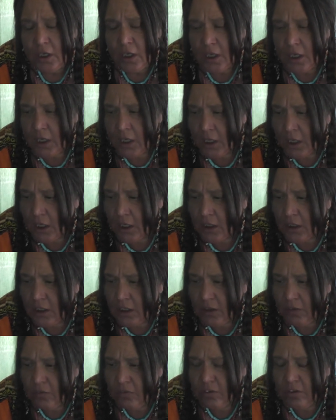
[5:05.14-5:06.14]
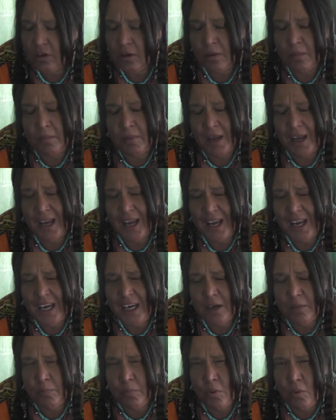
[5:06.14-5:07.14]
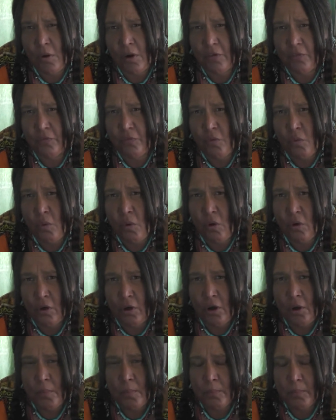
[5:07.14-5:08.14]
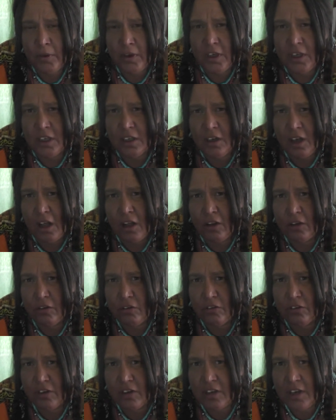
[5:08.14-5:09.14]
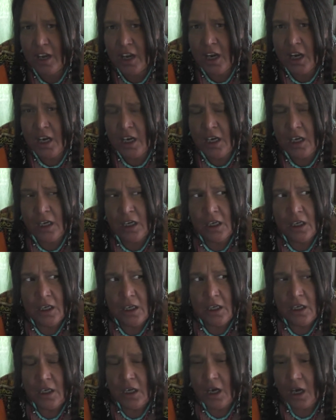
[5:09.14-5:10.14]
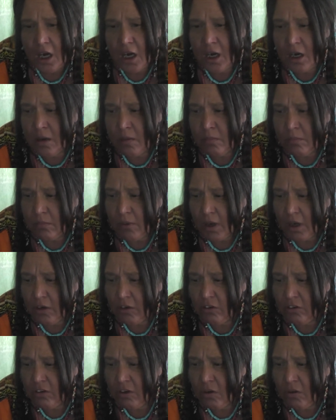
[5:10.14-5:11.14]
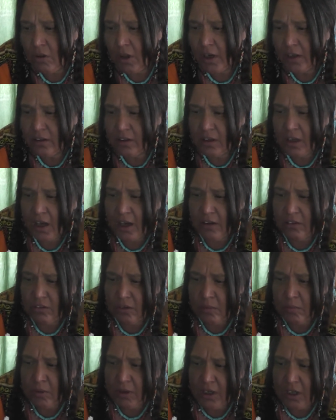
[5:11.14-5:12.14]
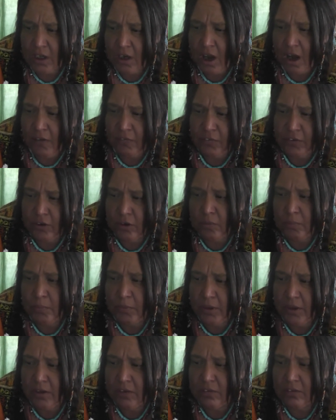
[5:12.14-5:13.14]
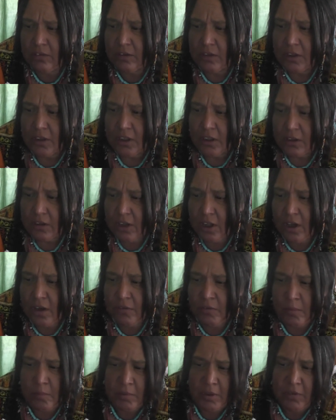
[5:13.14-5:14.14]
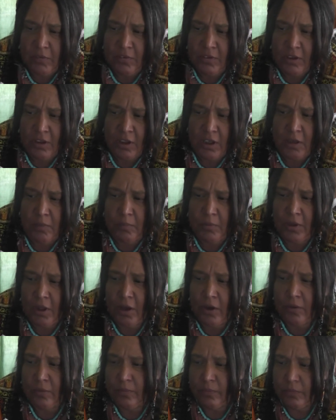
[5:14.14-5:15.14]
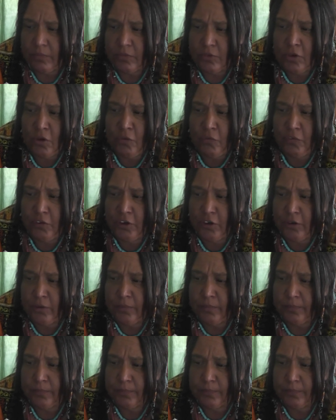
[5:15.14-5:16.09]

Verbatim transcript: and gives them $8.4 million a day. Um, I just don't like the guy. So I'm going to get off here. Peace, love. I'm leaving the link below. No fear.